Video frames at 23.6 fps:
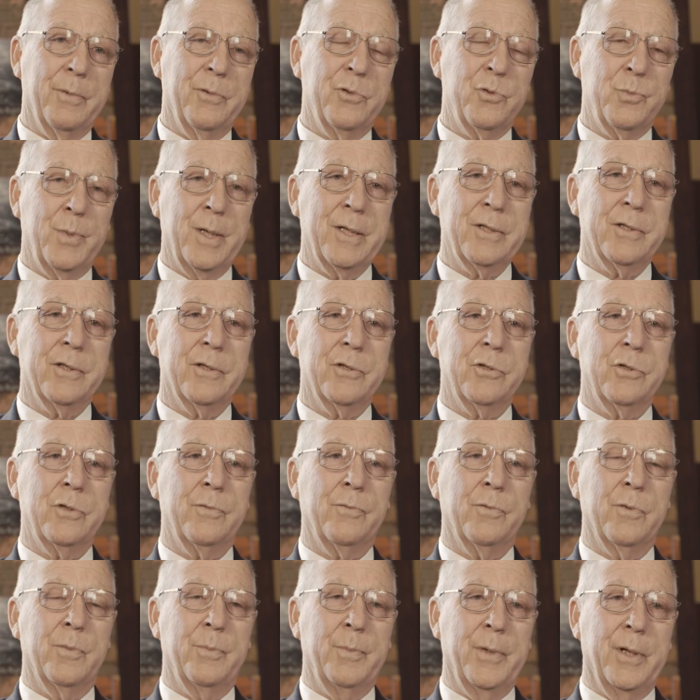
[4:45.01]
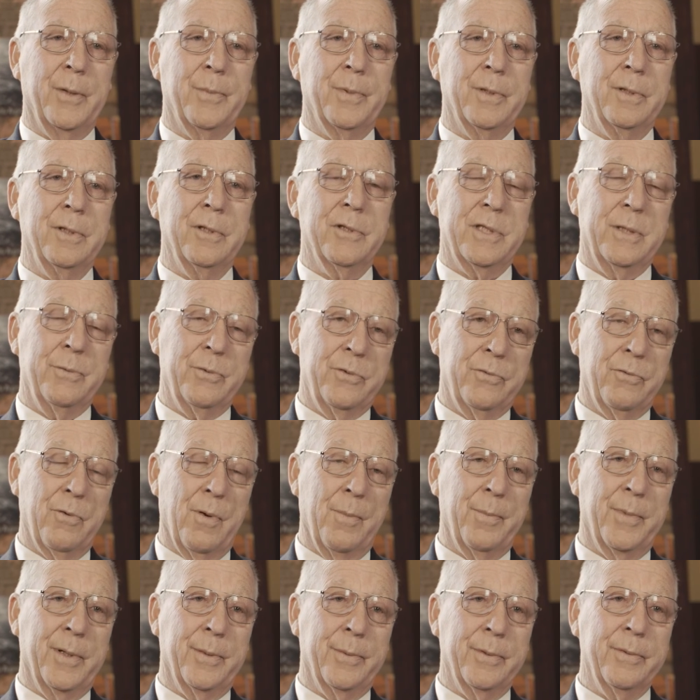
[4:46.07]
of specialists from Melbourne, because he was
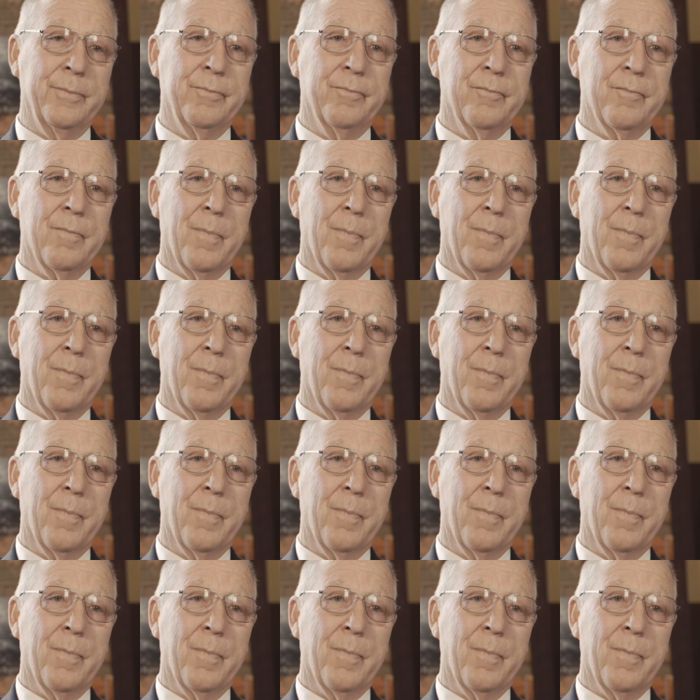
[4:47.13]
from Melbourne.